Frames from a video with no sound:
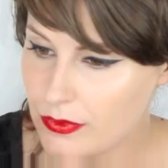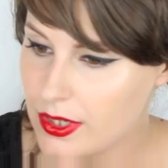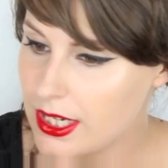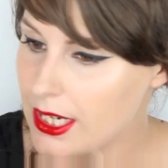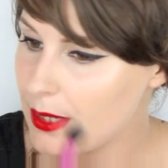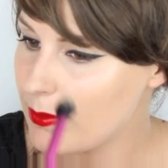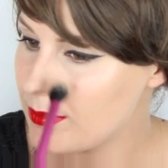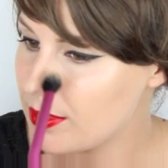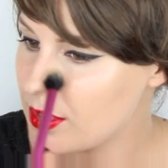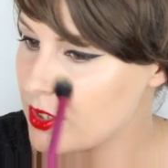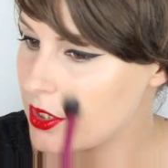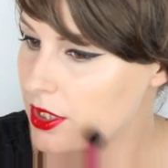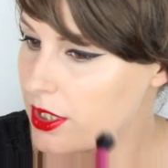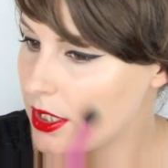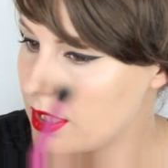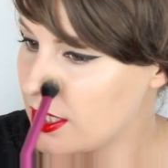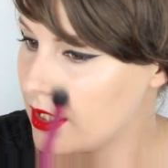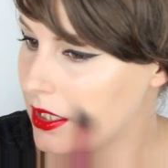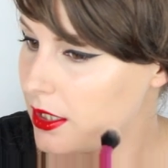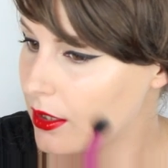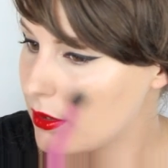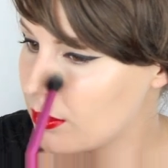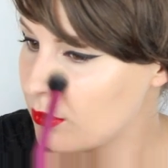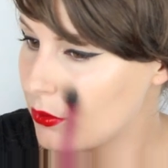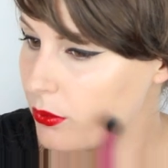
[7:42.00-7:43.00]
Keep the
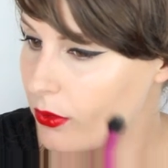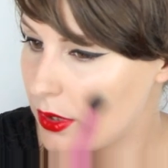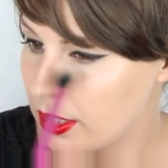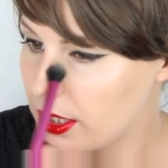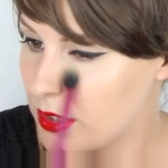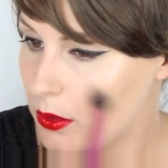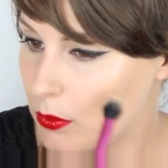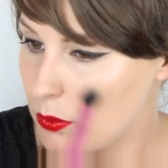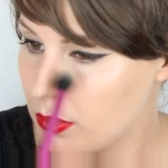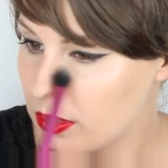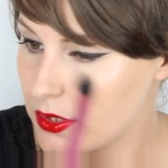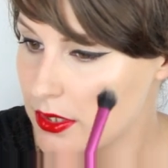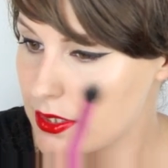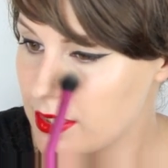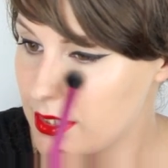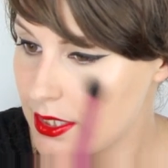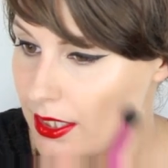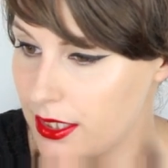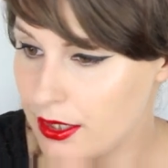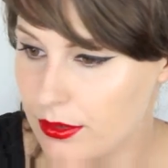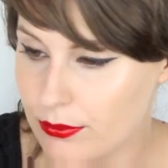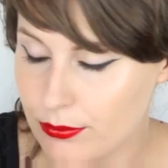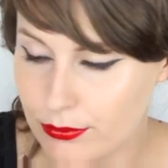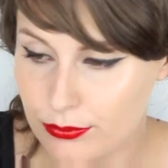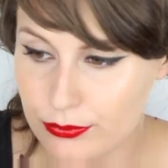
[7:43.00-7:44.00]
sheen where you want
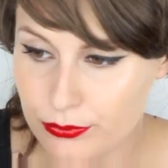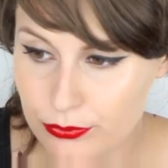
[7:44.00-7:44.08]
it.